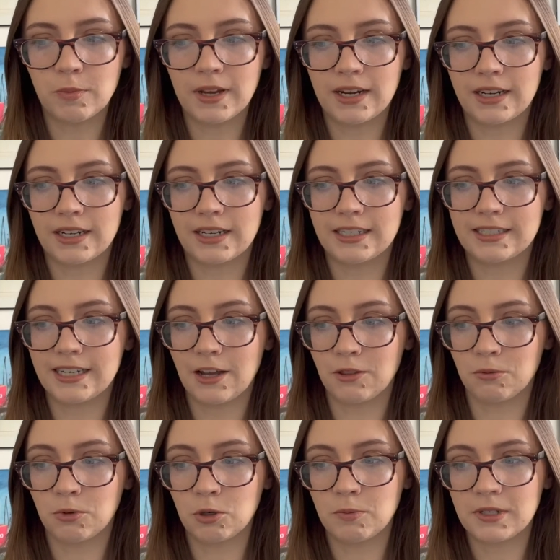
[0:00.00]
and now the
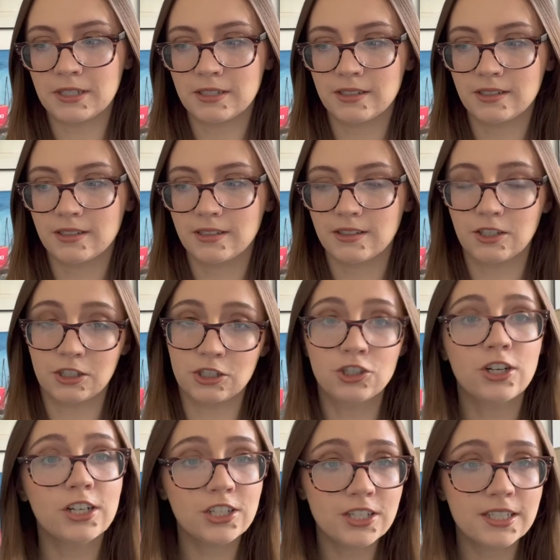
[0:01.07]
room is the
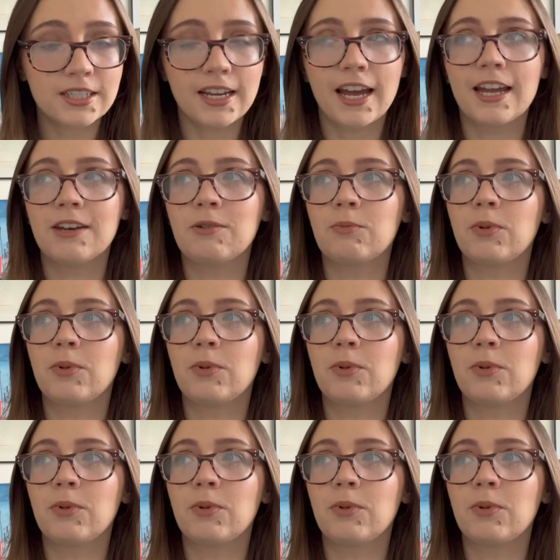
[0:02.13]
construction's done,